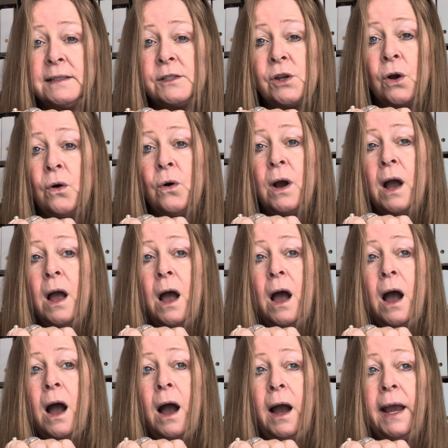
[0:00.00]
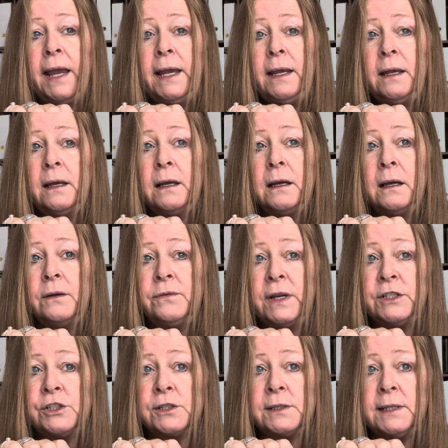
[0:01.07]
So I
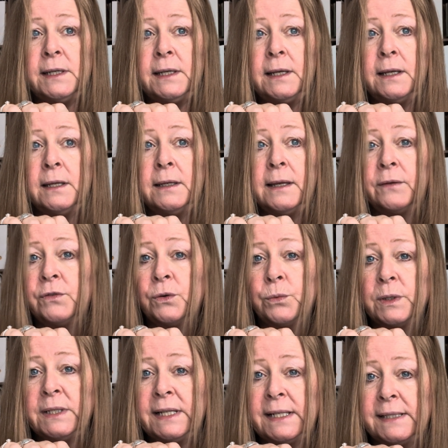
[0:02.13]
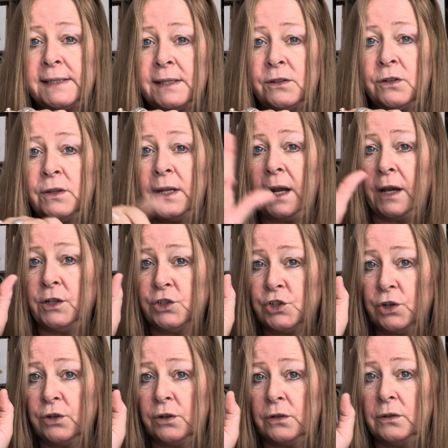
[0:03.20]
eventually never really considered that I
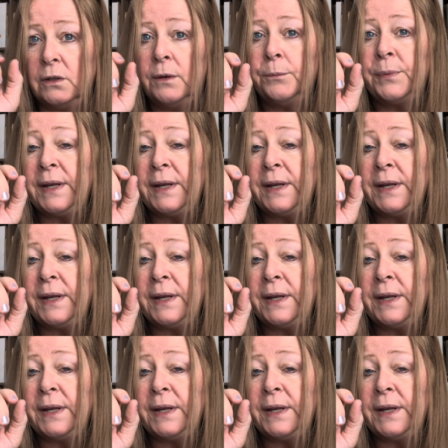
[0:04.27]
journal,